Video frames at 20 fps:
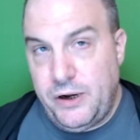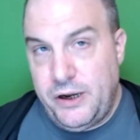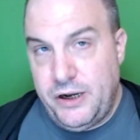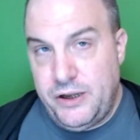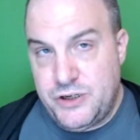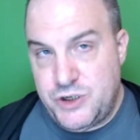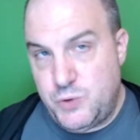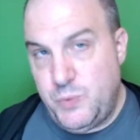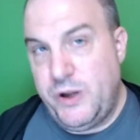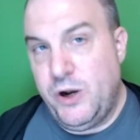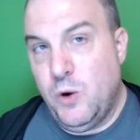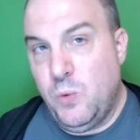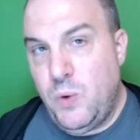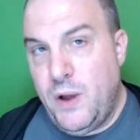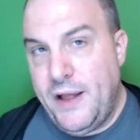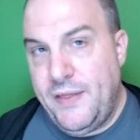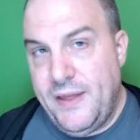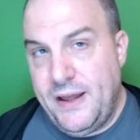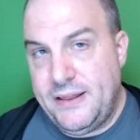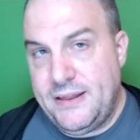in a sweeter
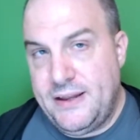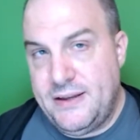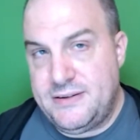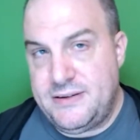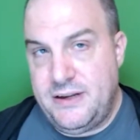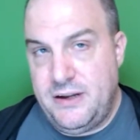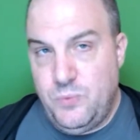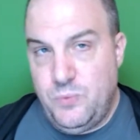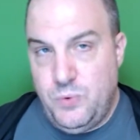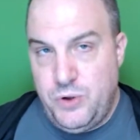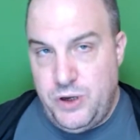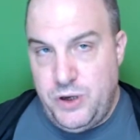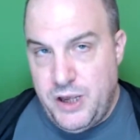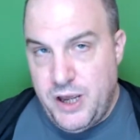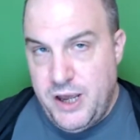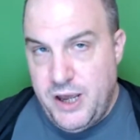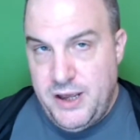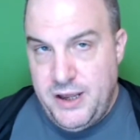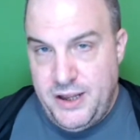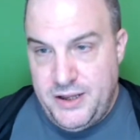wine like this than it would
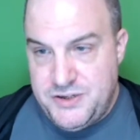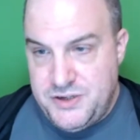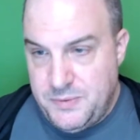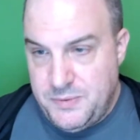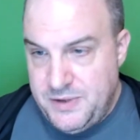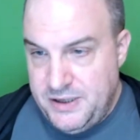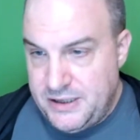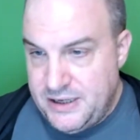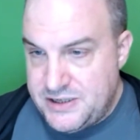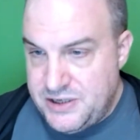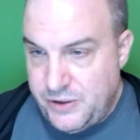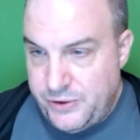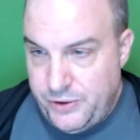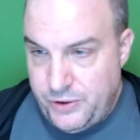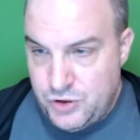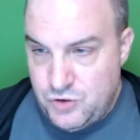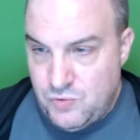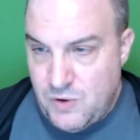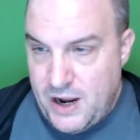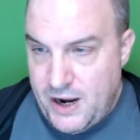in something that's a
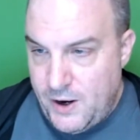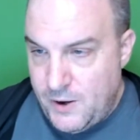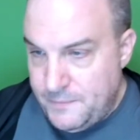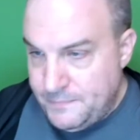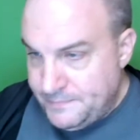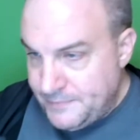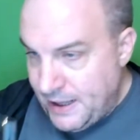little drier.